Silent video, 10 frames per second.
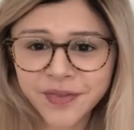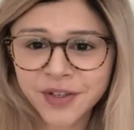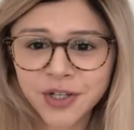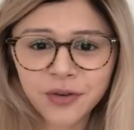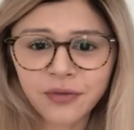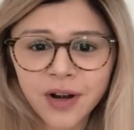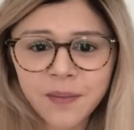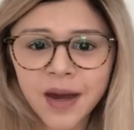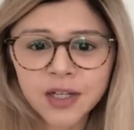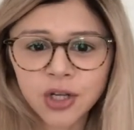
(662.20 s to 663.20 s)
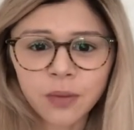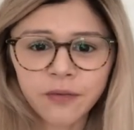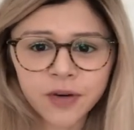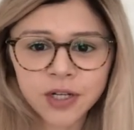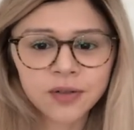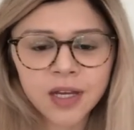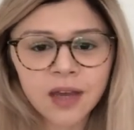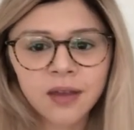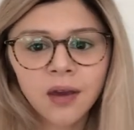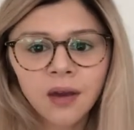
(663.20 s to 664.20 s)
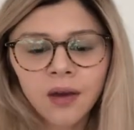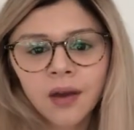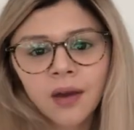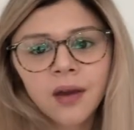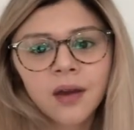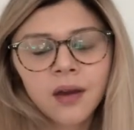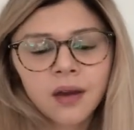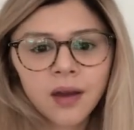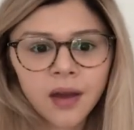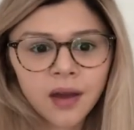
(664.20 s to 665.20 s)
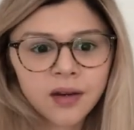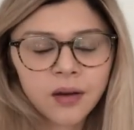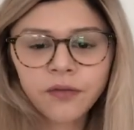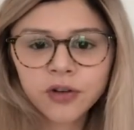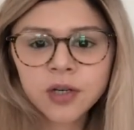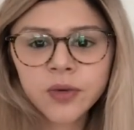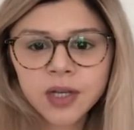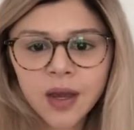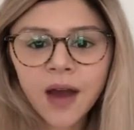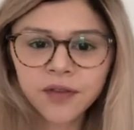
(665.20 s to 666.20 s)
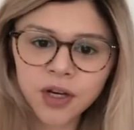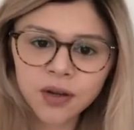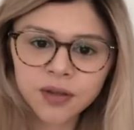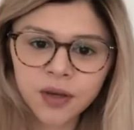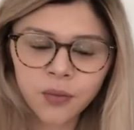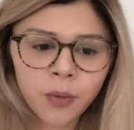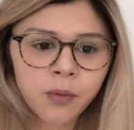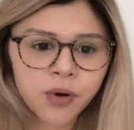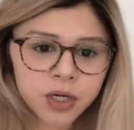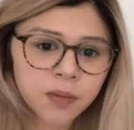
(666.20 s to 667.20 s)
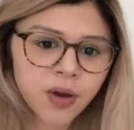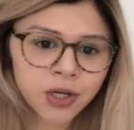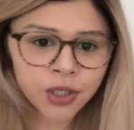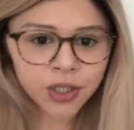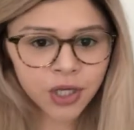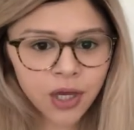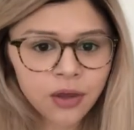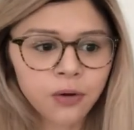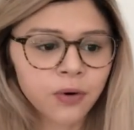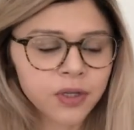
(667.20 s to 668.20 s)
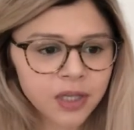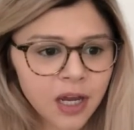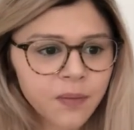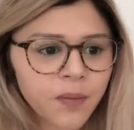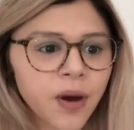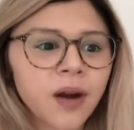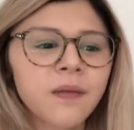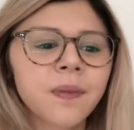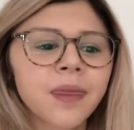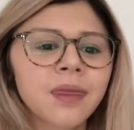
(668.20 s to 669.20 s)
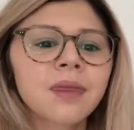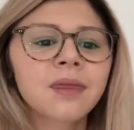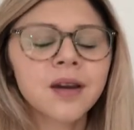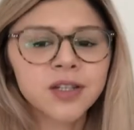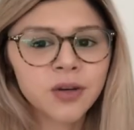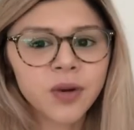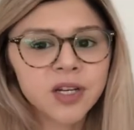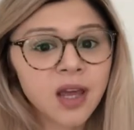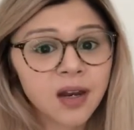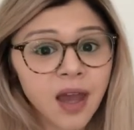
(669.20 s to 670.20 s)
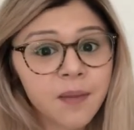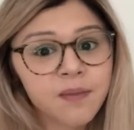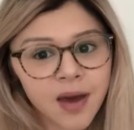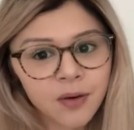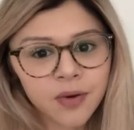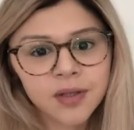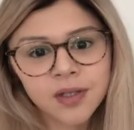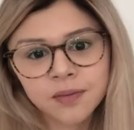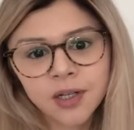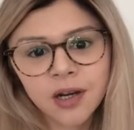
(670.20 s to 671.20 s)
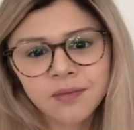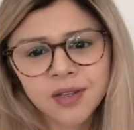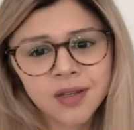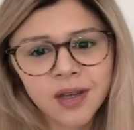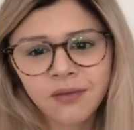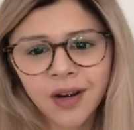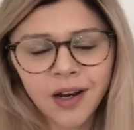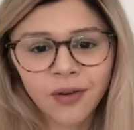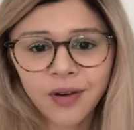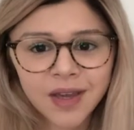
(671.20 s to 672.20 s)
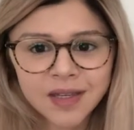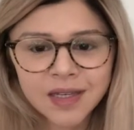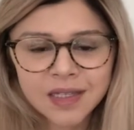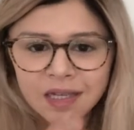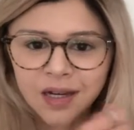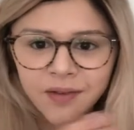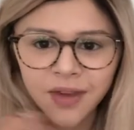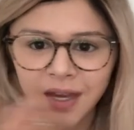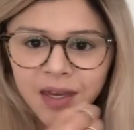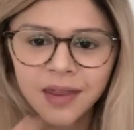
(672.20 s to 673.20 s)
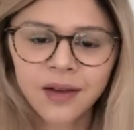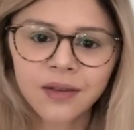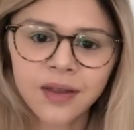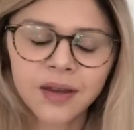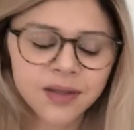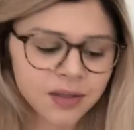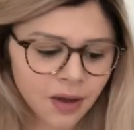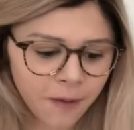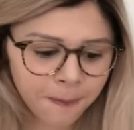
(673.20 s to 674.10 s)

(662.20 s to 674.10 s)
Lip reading: do a really bad job of brushing your teeth. And unfortunately, we do have to use them when we're brushing patients' teeth who are asleep, but I do wish they'd get better ones sometimes, because they're really not easy to kind of get in there and things. So